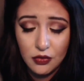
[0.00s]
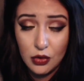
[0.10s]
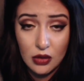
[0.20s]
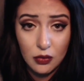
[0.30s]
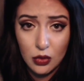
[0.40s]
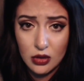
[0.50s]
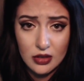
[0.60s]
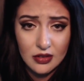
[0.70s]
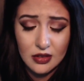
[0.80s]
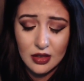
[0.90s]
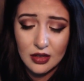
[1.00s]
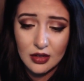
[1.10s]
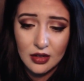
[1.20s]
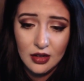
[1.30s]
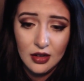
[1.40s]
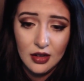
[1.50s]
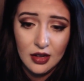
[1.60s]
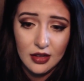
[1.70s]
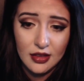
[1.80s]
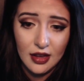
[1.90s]
If you have oily skin
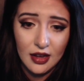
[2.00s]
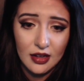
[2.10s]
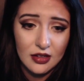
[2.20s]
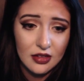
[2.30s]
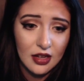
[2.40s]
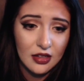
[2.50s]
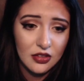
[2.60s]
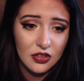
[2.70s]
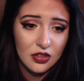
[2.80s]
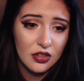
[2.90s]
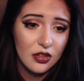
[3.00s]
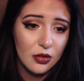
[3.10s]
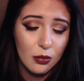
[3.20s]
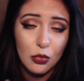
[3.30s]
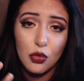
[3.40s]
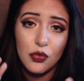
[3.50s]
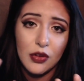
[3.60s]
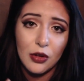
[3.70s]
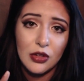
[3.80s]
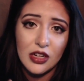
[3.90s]
that tends to move
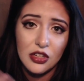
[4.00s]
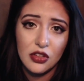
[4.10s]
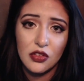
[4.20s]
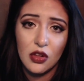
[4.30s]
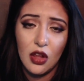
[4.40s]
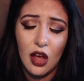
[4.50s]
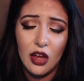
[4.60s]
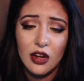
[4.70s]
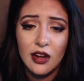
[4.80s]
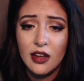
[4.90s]
foundations a lot,